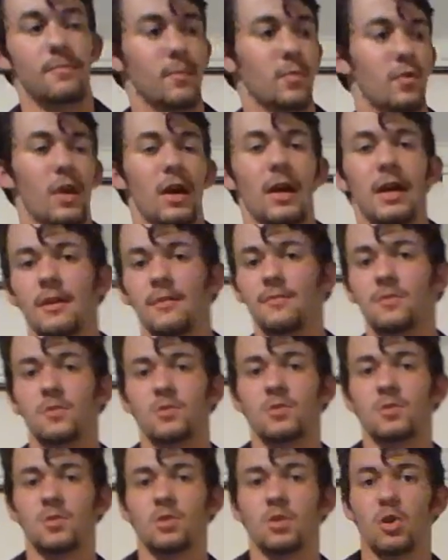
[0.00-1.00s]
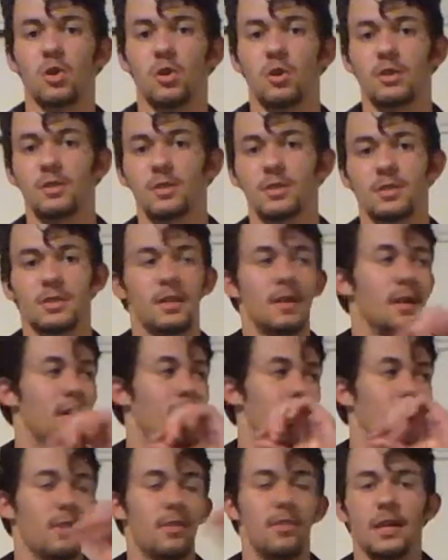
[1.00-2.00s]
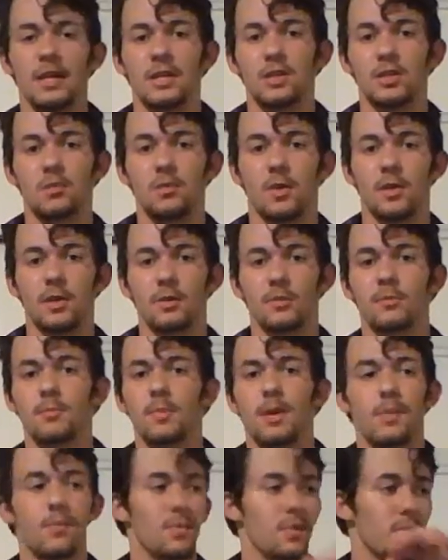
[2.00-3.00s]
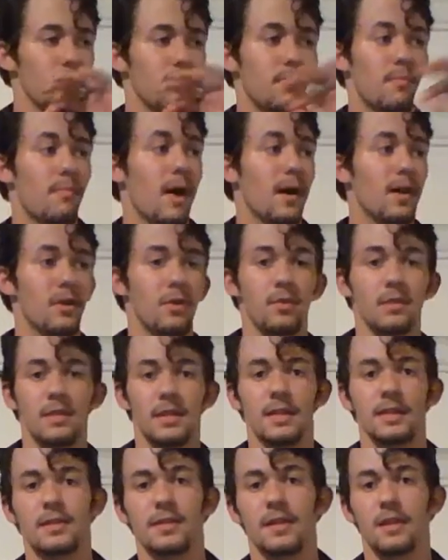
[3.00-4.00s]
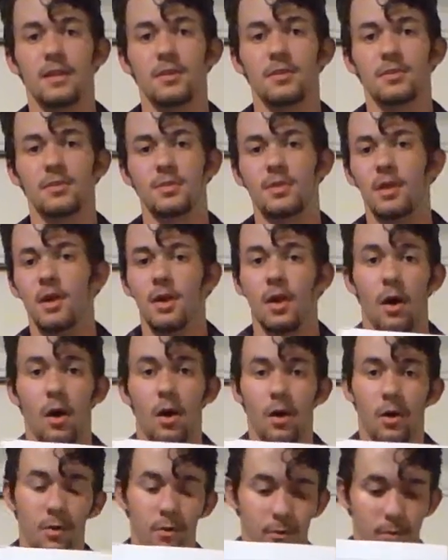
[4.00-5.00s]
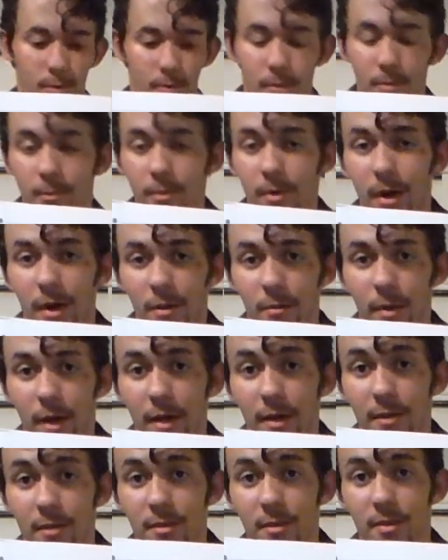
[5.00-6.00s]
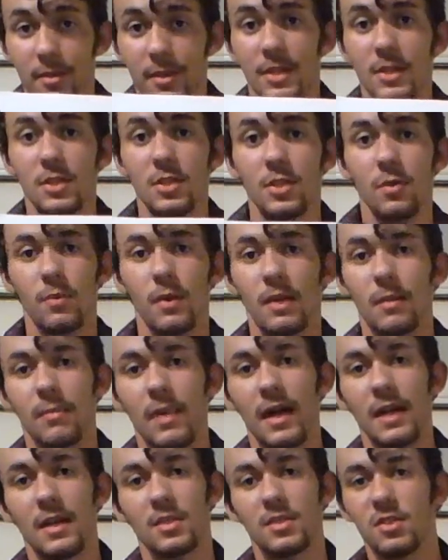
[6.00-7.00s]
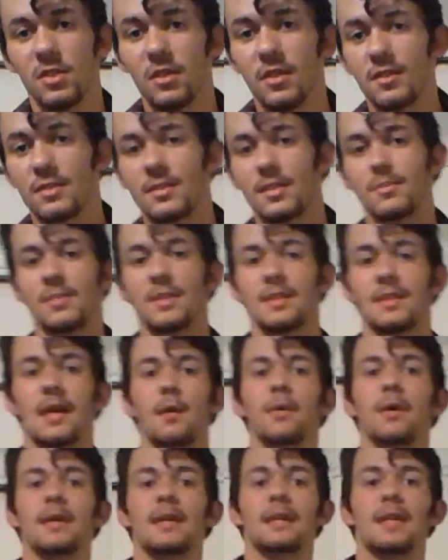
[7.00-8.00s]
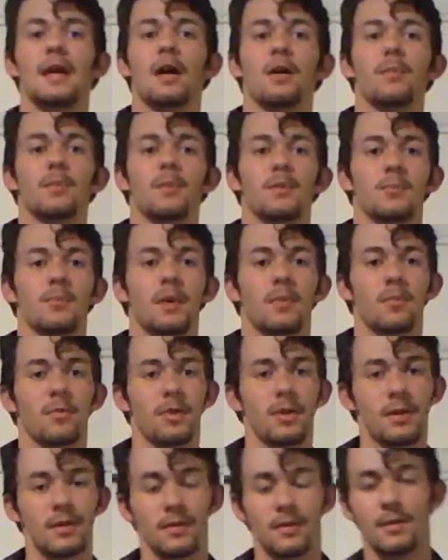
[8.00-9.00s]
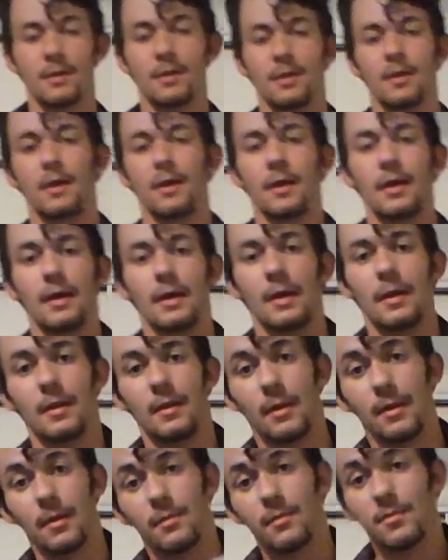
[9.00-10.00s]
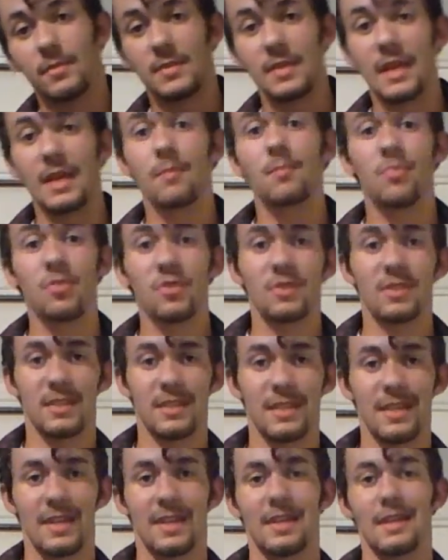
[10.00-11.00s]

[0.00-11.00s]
graphs, charts, things you want to remember, minute details. Oh, right under this, you went back and jogged something. That way it can help your memory. 10%